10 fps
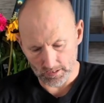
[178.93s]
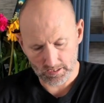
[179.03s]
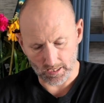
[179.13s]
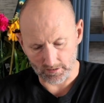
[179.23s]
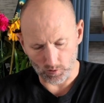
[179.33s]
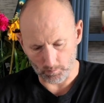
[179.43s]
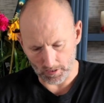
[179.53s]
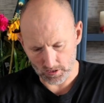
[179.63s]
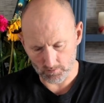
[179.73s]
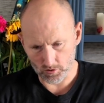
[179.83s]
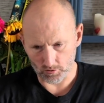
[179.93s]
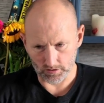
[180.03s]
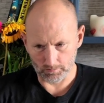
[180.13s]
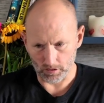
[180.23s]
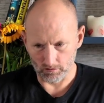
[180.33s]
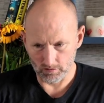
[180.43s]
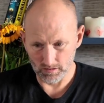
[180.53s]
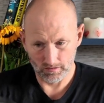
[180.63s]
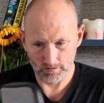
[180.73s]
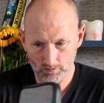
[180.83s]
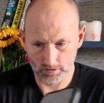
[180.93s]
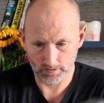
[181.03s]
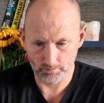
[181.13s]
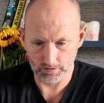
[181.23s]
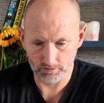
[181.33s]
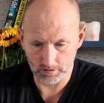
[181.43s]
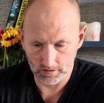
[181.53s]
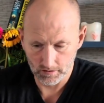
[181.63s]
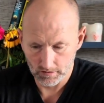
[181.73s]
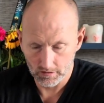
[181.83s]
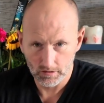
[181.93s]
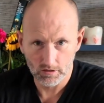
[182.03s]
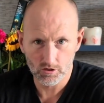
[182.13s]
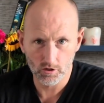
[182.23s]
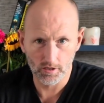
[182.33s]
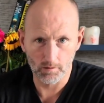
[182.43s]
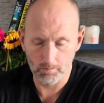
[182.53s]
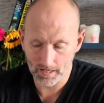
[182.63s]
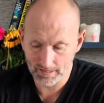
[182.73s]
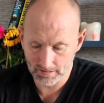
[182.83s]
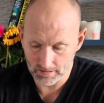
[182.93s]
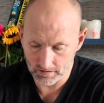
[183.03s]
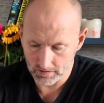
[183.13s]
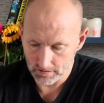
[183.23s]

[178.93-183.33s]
certain little bits I'm showing you, but I'll kind of briefly show you at the back here.